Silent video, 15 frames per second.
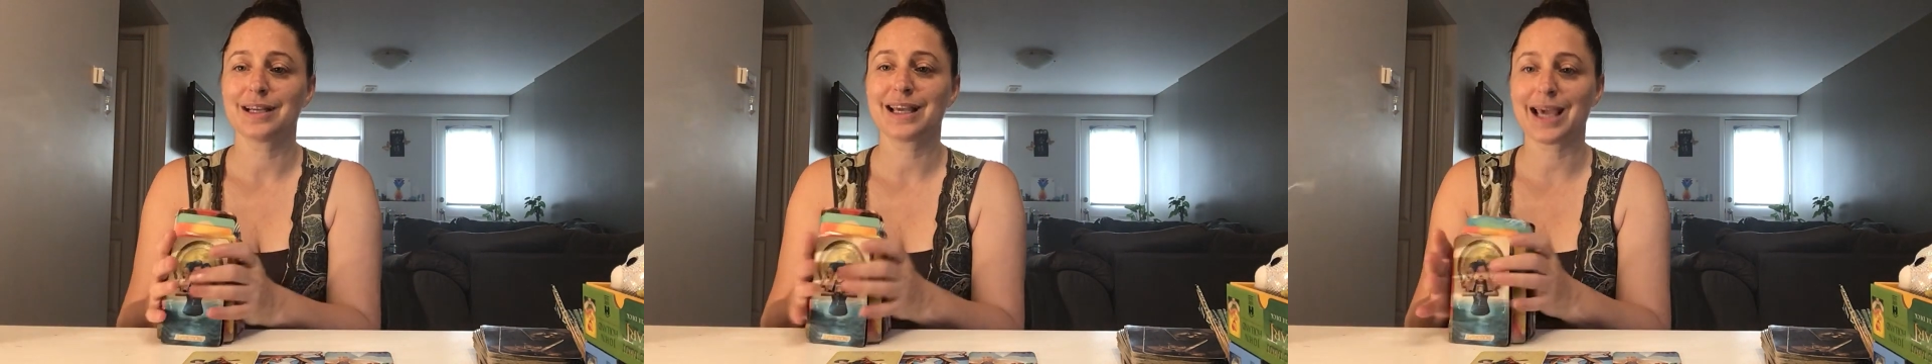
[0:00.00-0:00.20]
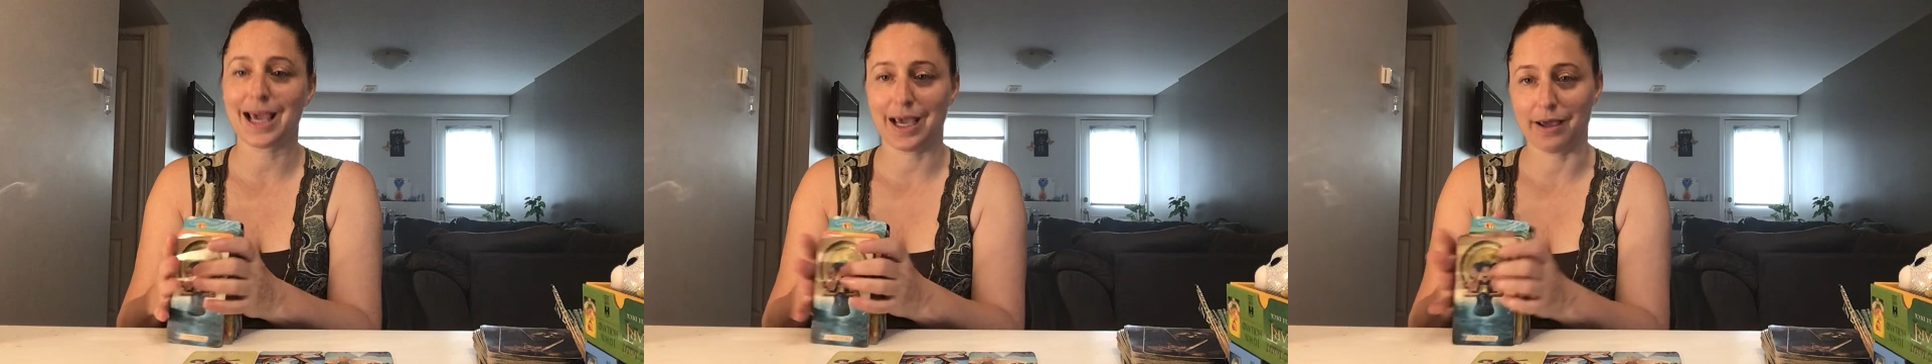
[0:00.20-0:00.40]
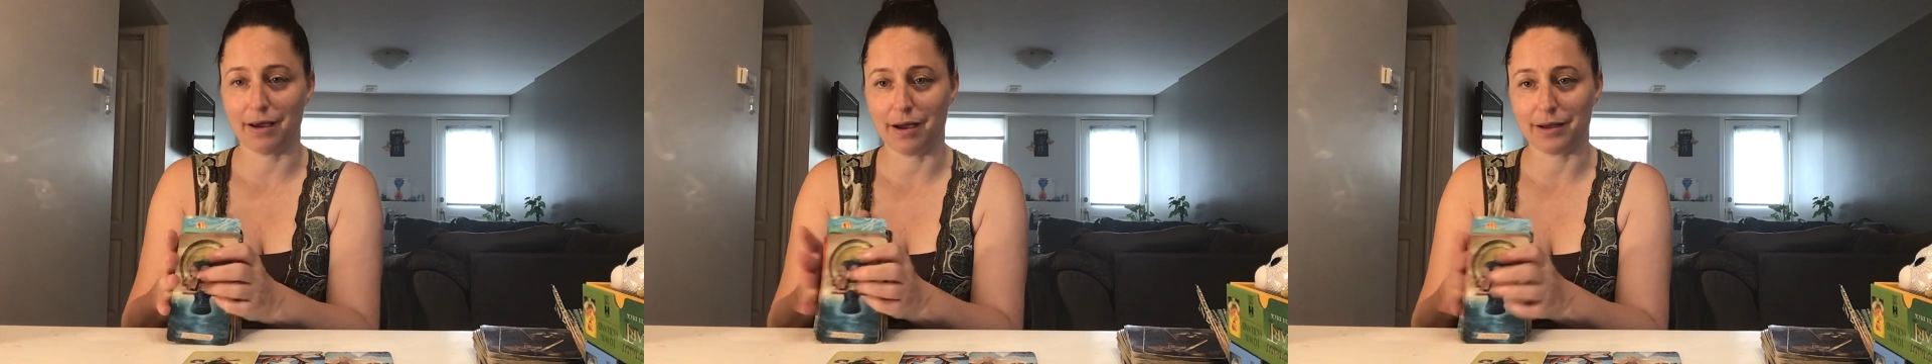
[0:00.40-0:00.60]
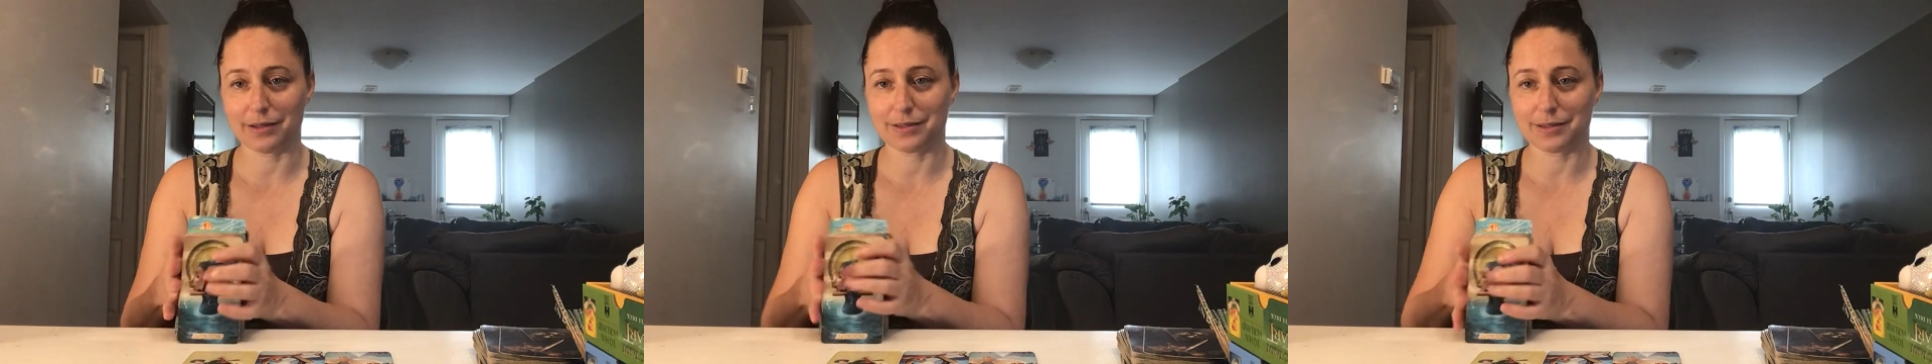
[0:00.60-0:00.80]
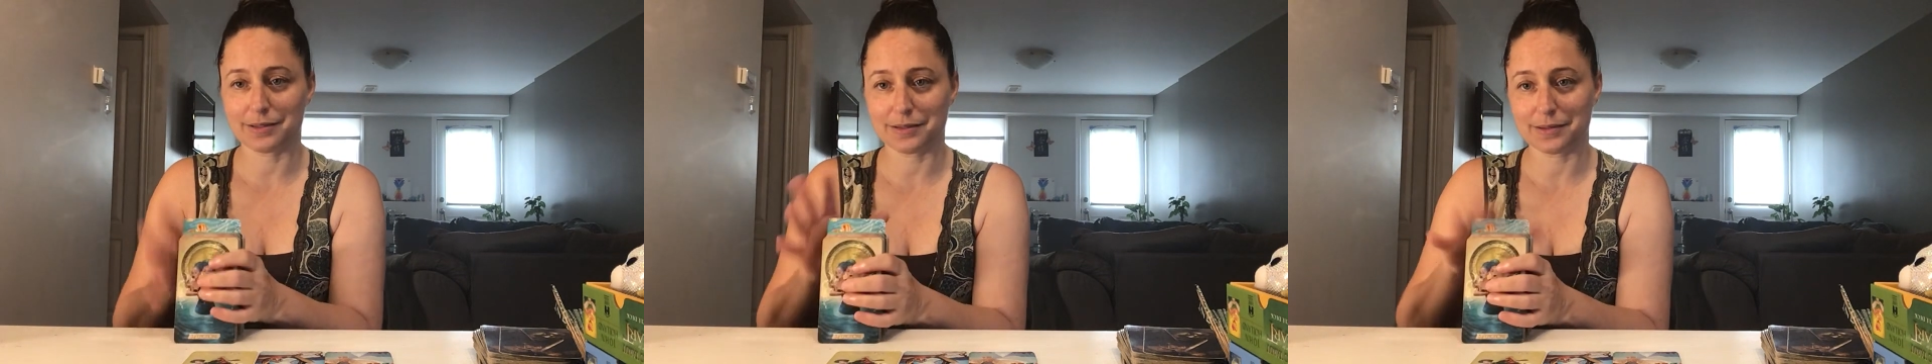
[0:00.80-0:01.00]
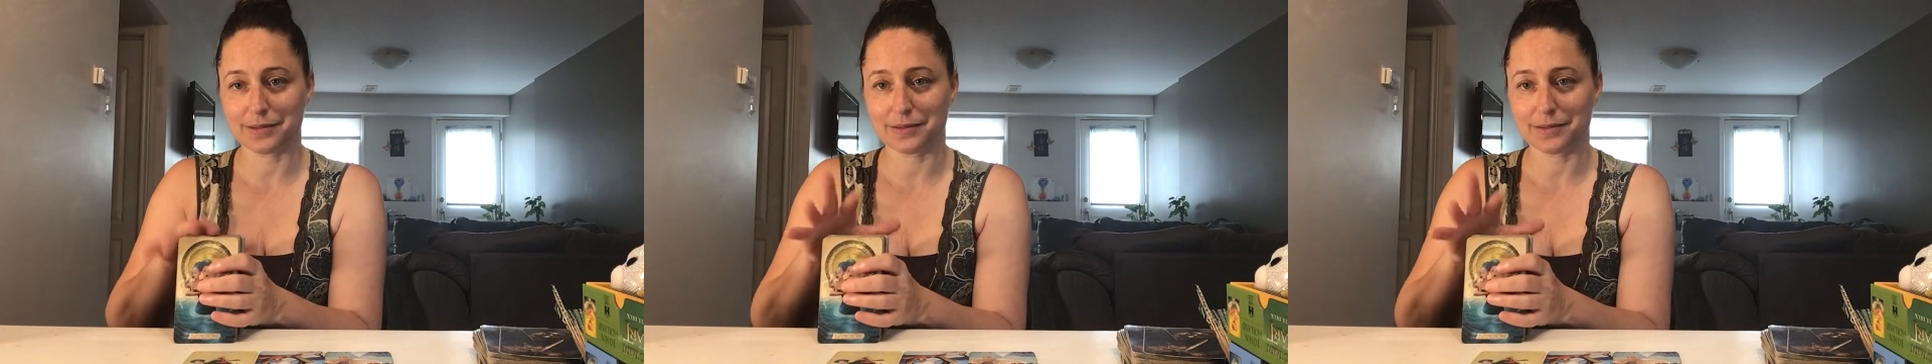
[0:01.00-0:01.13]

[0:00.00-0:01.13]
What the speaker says: chaos.